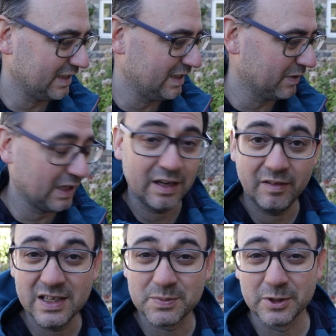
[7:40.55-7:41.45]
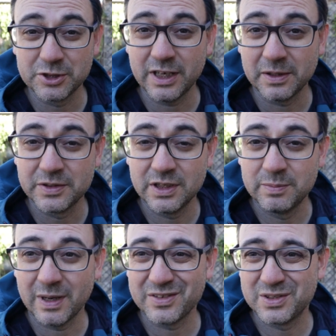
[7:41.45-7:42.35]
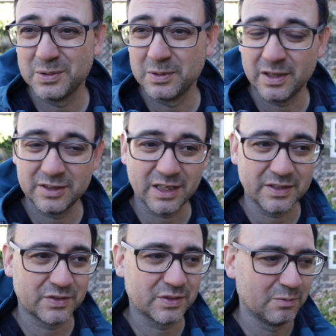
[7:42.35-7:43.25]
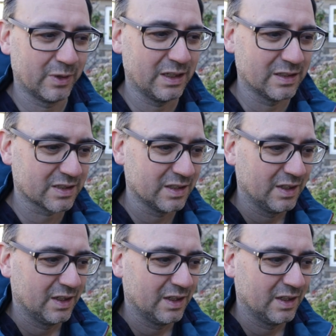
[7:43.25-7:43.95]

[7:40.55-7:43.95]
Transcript: even here it is more sheltered but I've still got a chance of some wind